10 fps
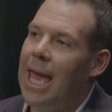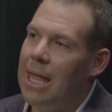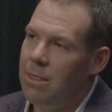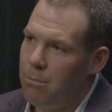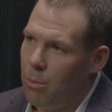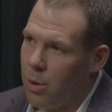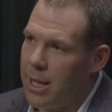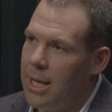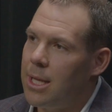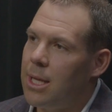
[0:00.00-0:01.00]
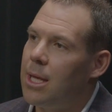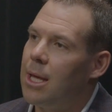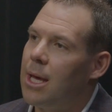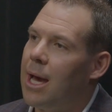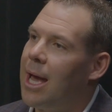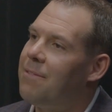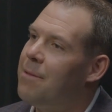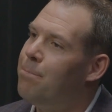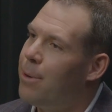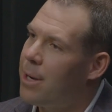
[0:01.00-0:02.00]
In the morning, I have
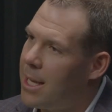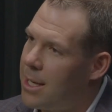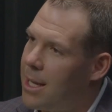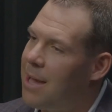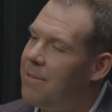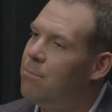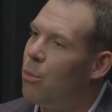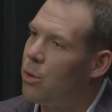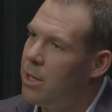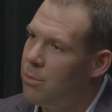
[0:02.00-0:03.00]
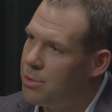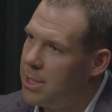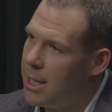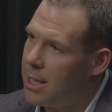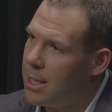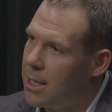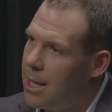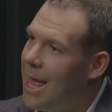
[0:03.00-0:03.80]
a bookend. I have a morning routine.